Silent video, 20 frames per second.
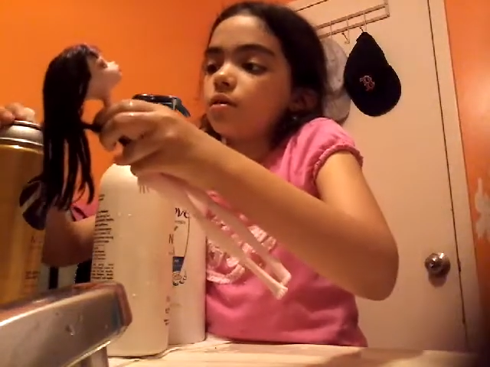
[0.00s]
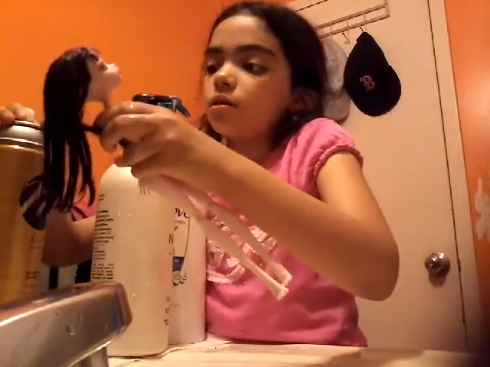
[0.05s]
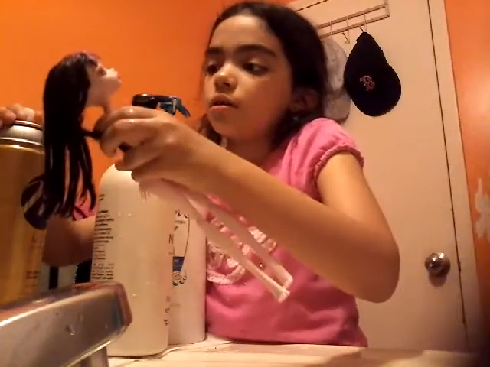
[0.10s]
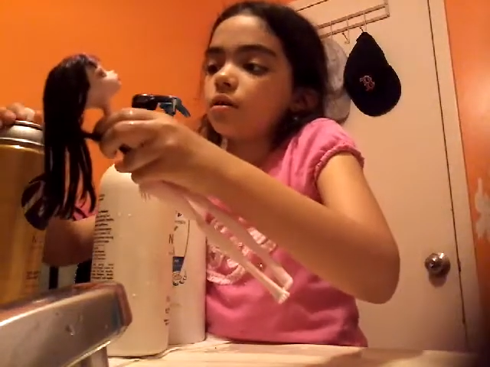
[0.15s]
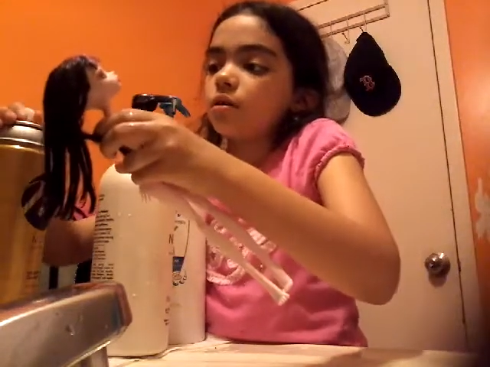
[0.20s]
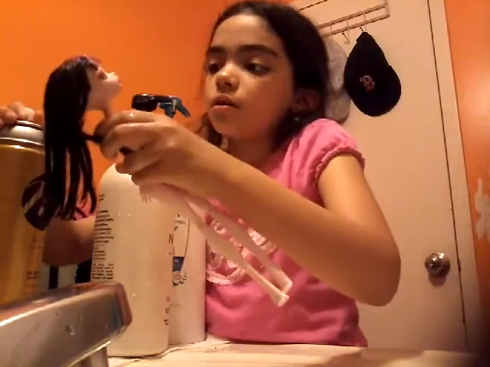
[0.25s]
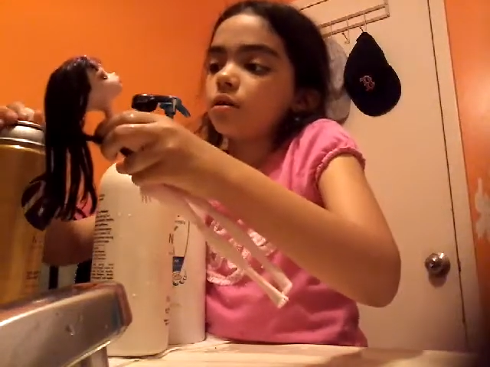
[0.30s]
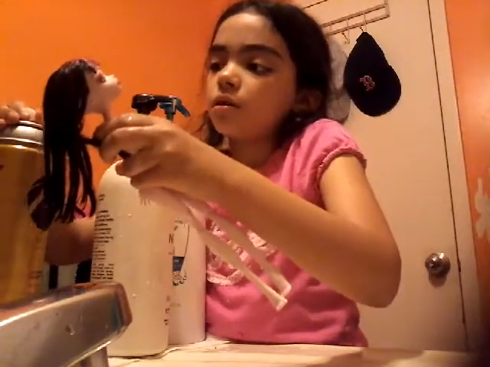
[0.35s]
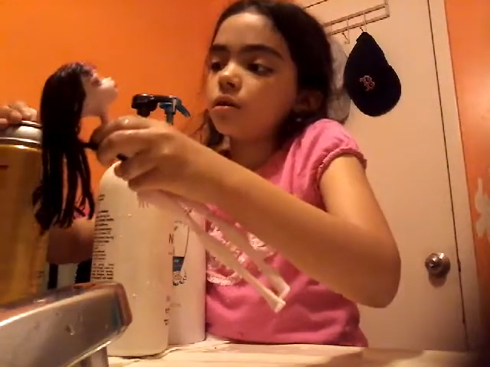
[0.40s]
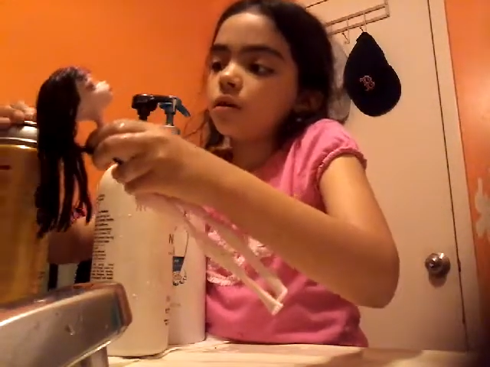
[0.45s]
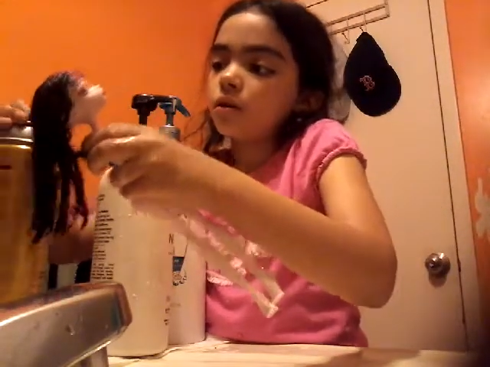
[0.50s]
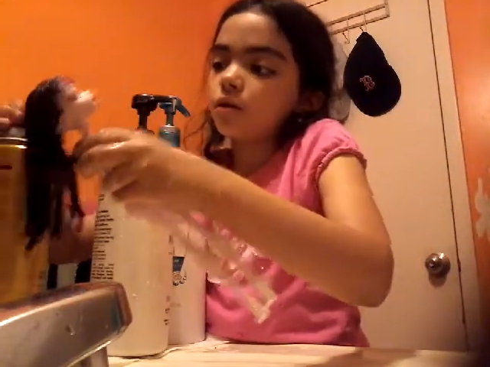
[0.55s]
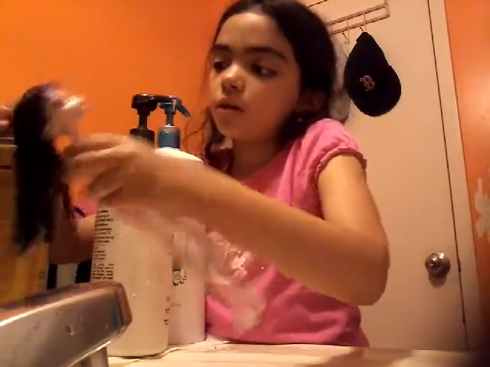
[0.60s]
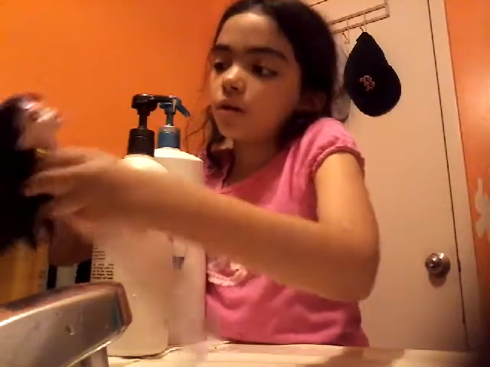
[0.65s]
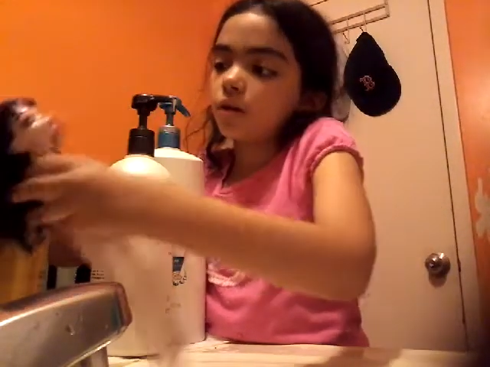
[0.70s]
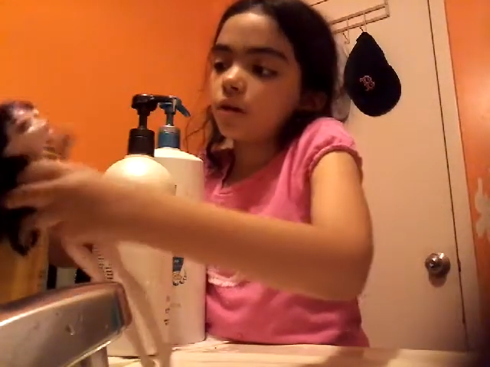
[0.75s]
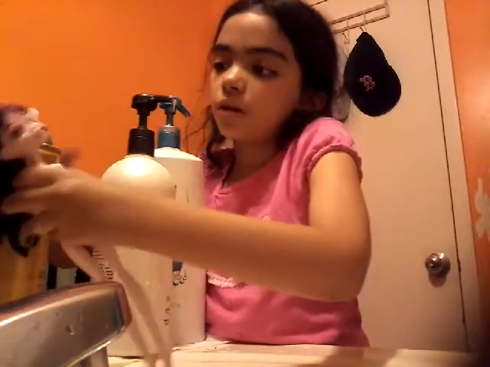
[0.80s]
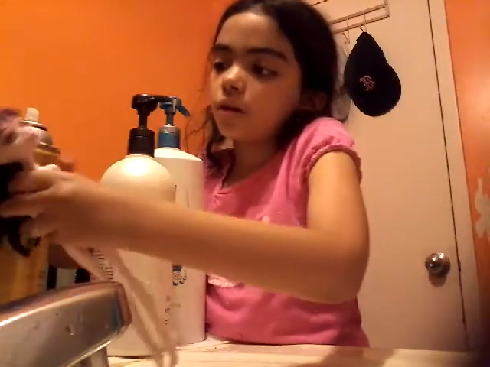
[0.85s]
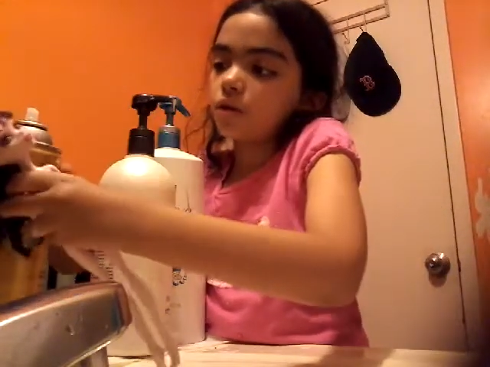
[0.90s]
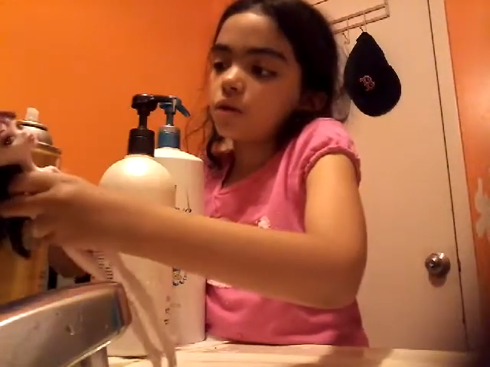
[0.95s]
I'm
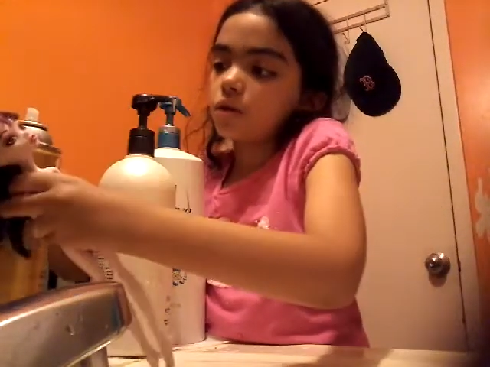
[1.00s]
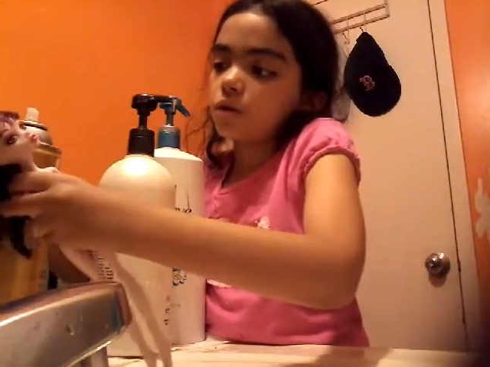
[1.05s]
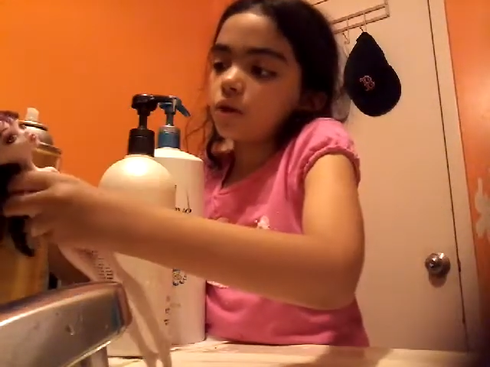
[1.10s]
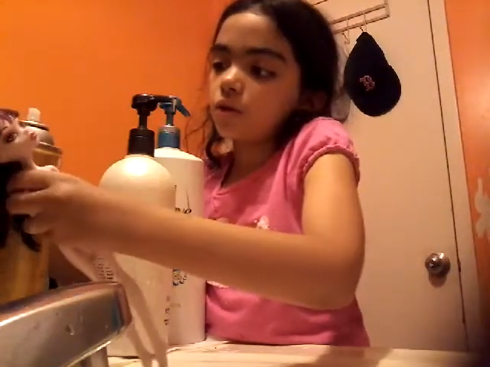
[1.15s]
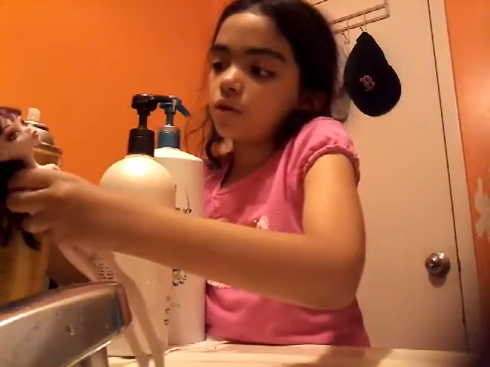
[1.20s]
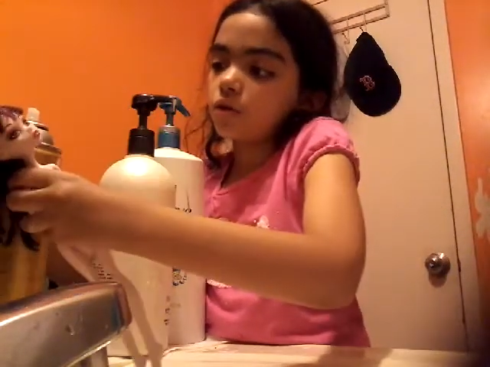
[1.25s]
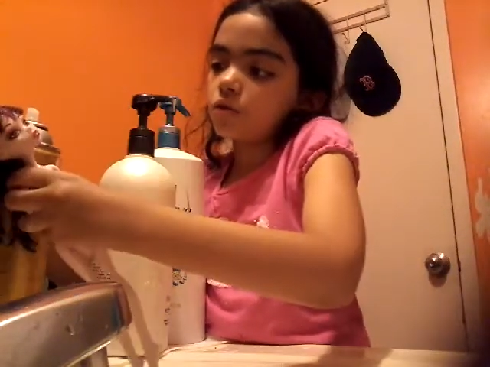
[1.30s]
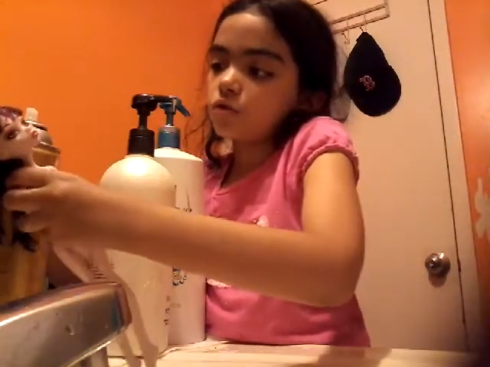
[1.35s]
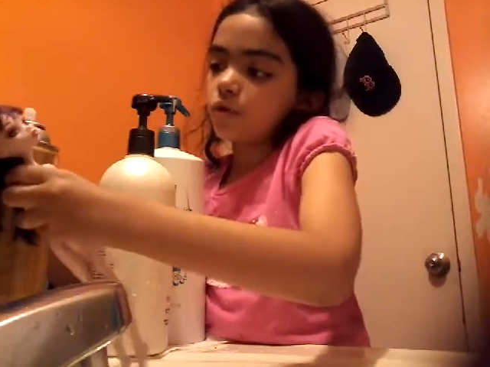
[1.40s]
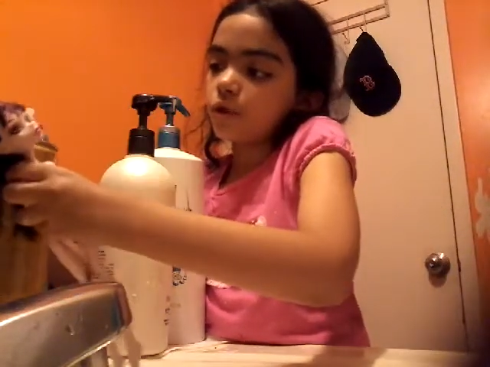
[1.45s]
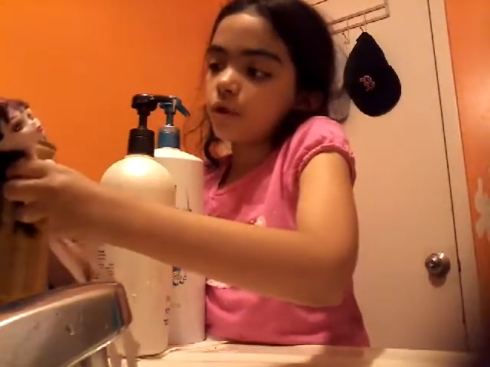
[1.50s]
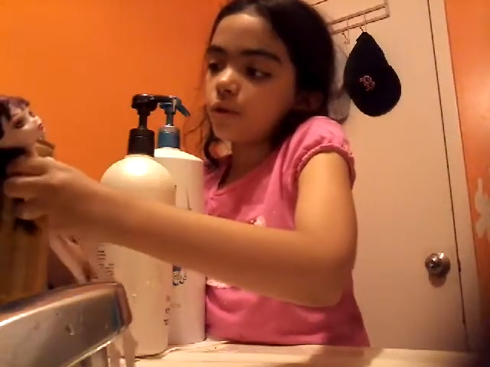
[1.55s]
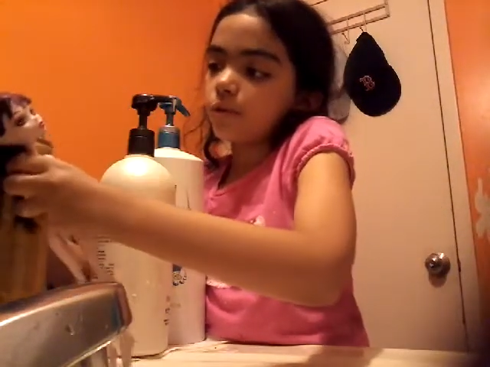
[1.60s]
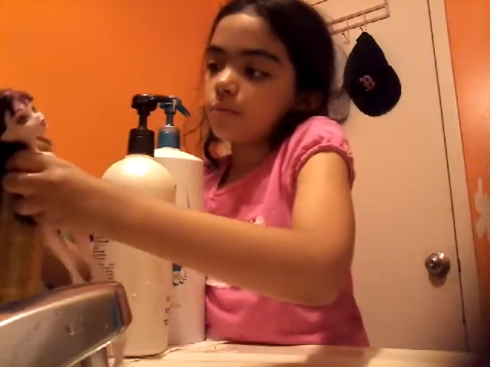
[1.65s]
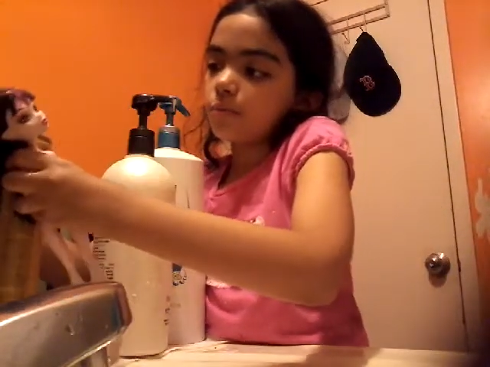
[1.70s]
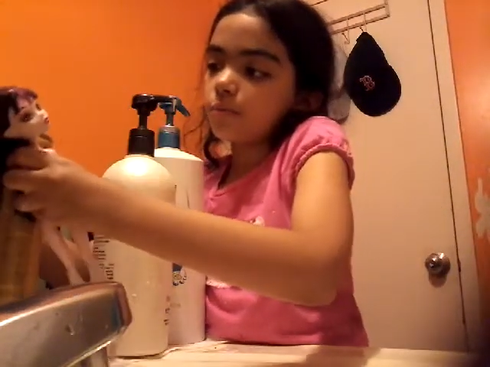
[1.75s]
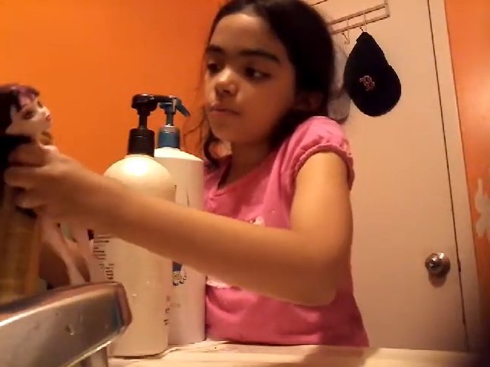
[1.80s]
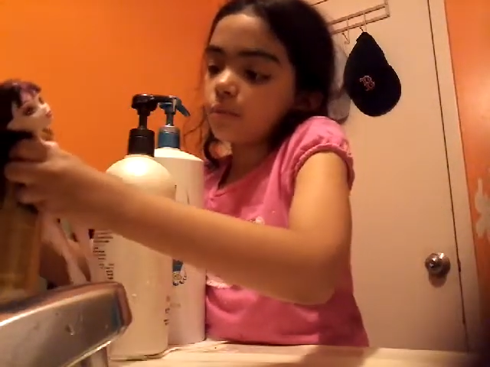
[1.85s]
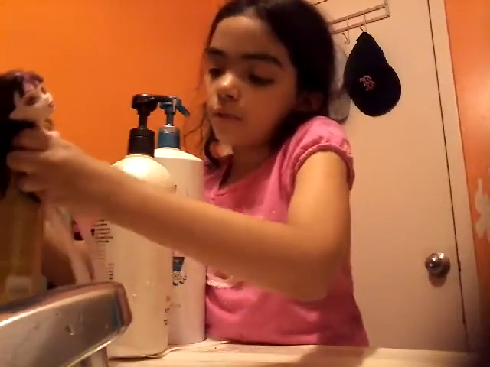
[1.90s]
just gonna try to